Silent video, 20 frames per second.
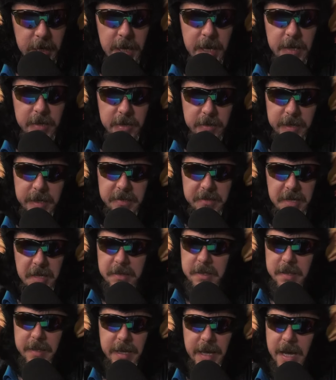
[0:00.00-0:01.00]
to the
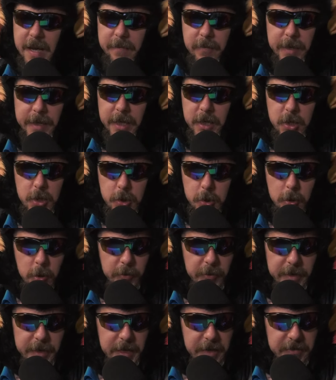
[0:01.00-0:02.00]
extent that they have like a
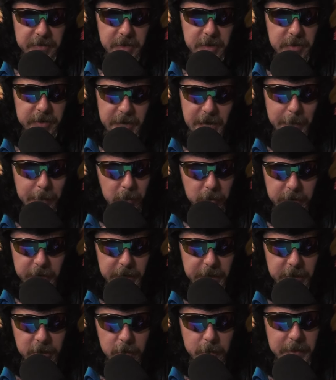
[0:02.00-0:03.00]
Charlton Heston
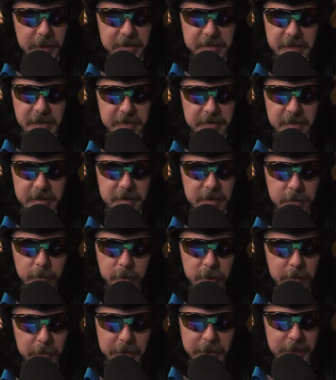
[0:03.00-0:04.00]
doppelganger, because Heston didn't
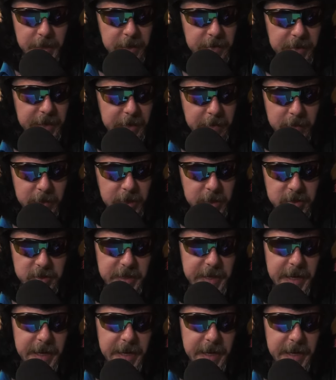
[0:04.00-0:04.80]
want to be in it that much.